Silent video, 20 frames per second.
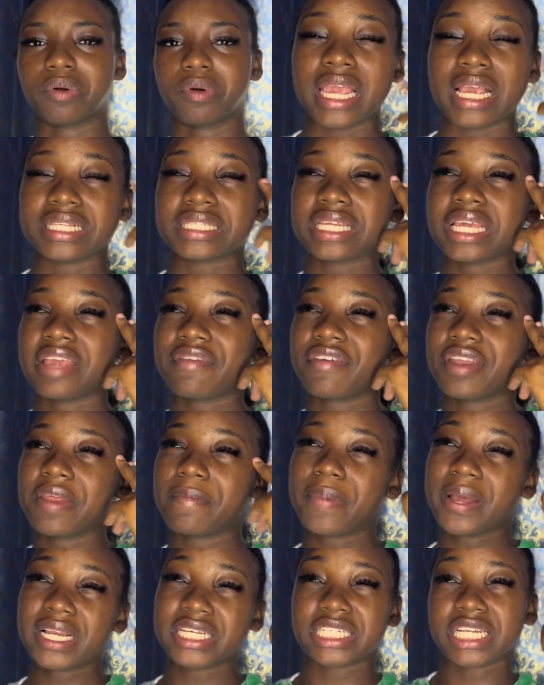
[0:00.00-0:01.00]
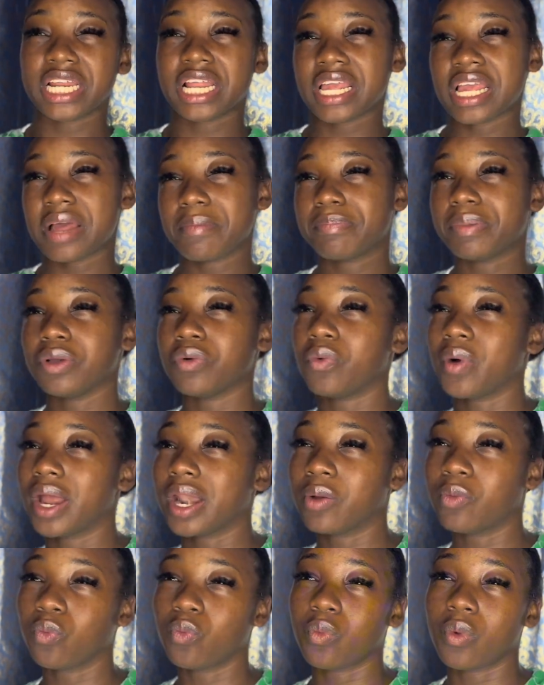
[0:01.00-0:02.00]
You see, if you pay attention to
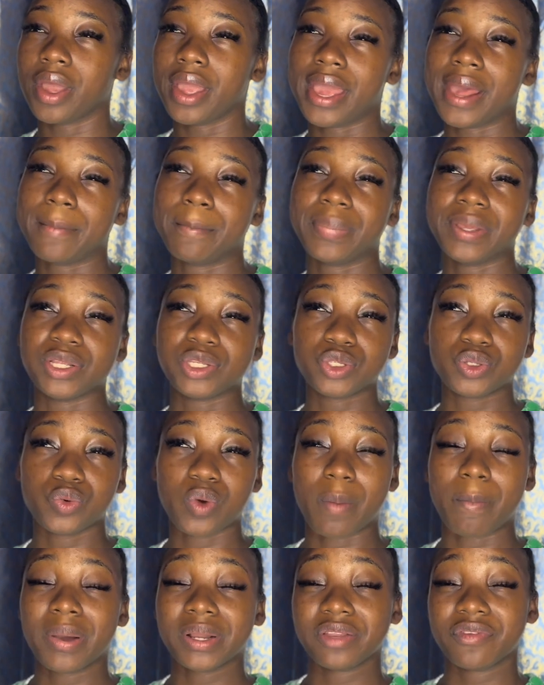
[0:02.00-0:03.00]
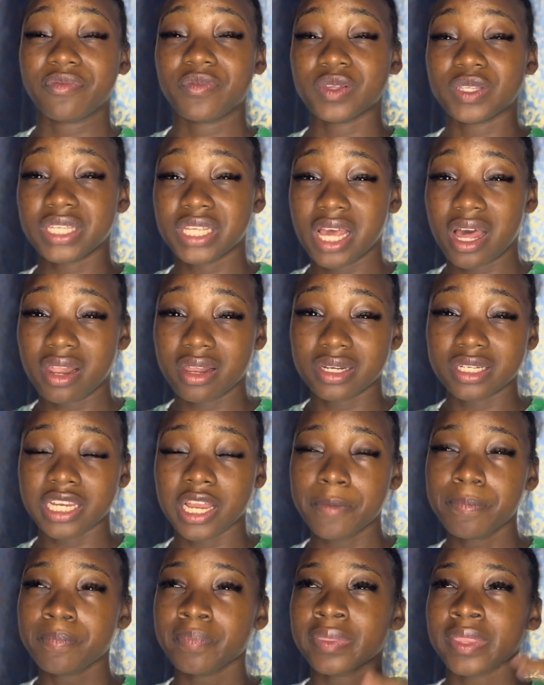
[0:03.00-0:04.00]
AMP1, AMP2, and
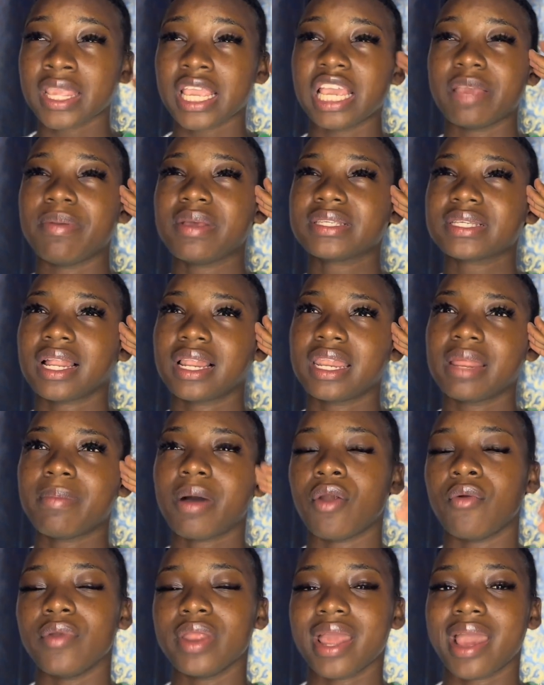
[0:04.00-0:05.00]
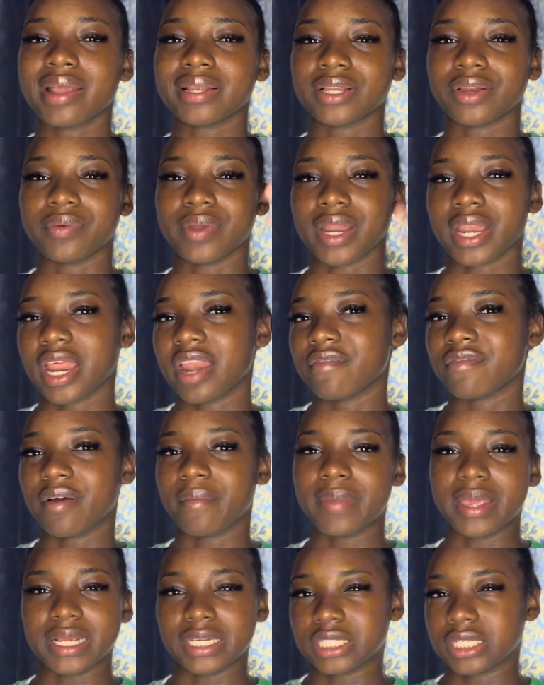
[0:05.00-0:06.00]
pathophysiology, it basically them are reiterate
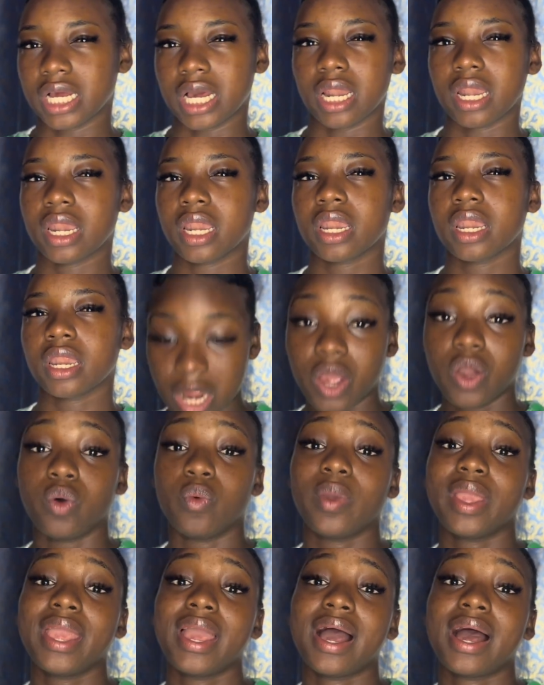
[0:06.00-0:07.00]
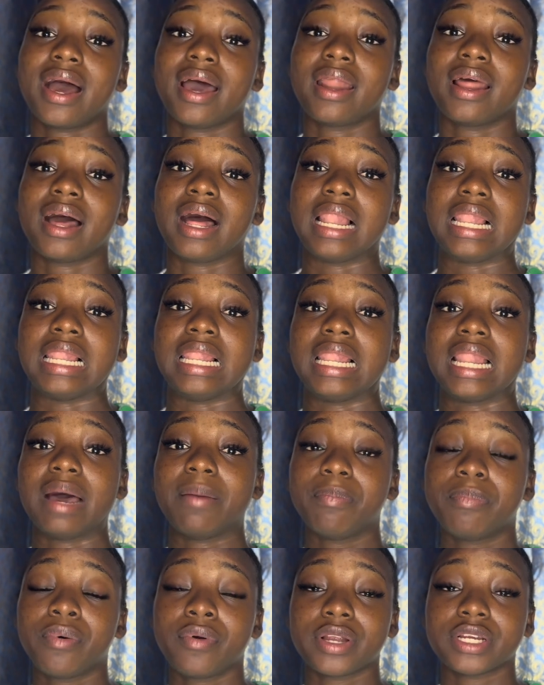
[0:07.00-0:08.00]
information. We had a
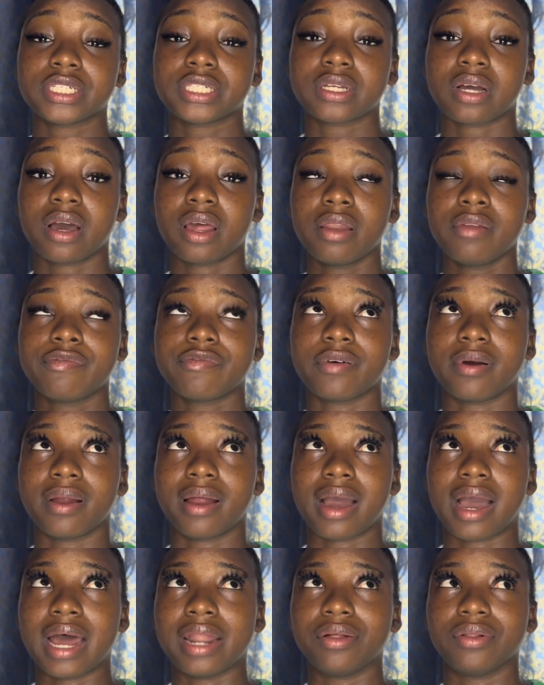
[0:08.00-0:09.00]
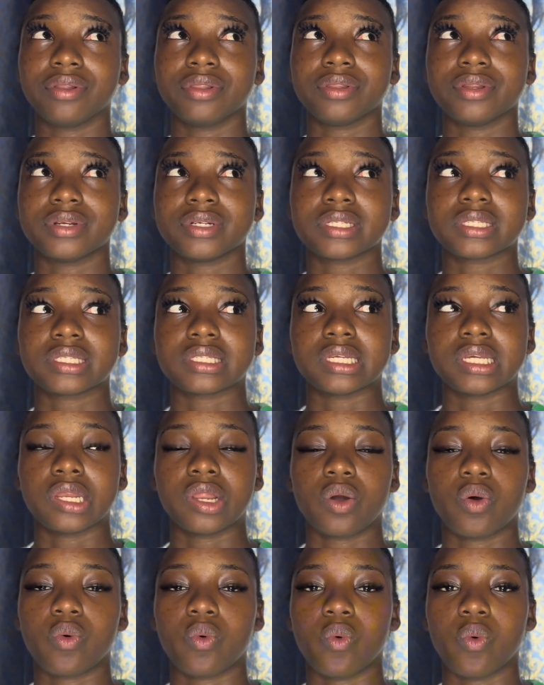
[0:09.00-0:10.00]
lab portion for adult nursing
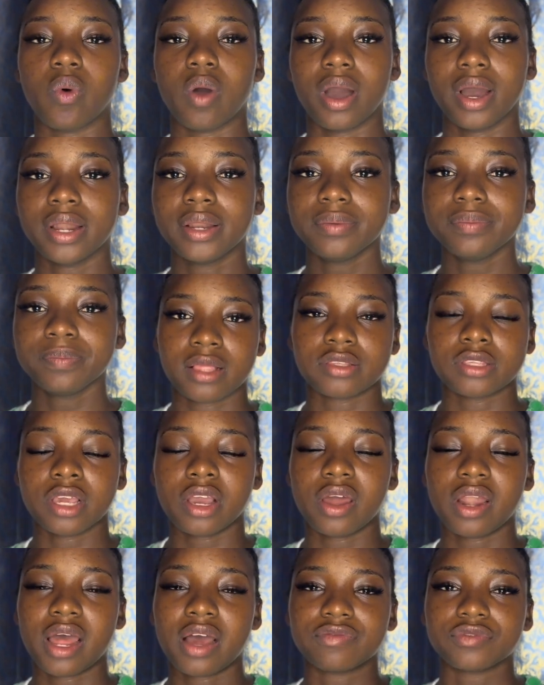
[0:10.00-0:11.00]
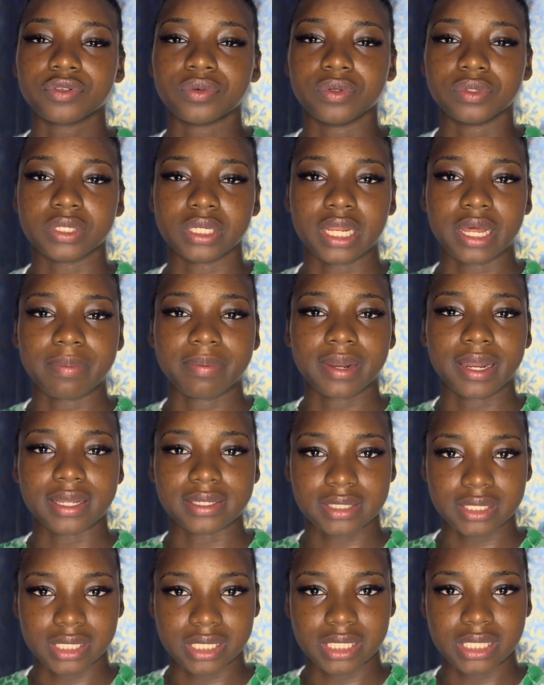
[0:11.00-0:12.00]
1, so you're gonna have to go to lab
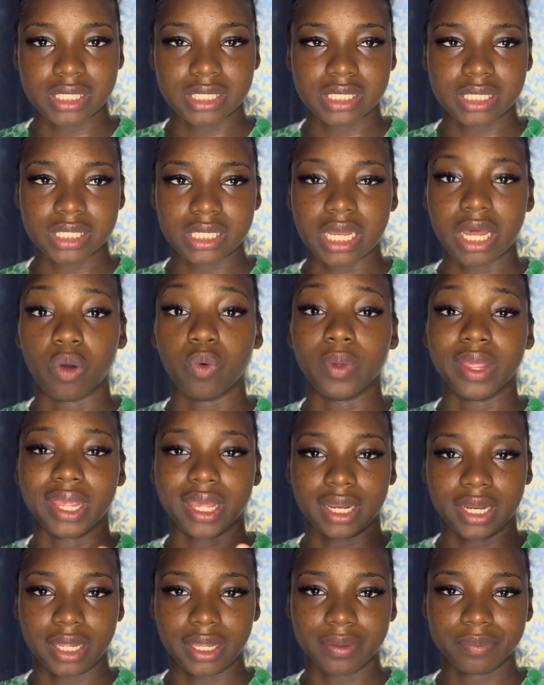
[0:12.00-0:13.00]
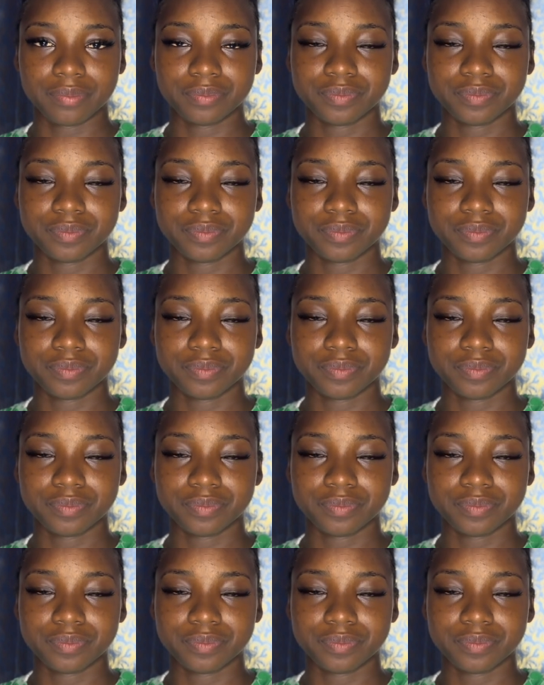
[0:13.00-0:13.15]
classes weekly.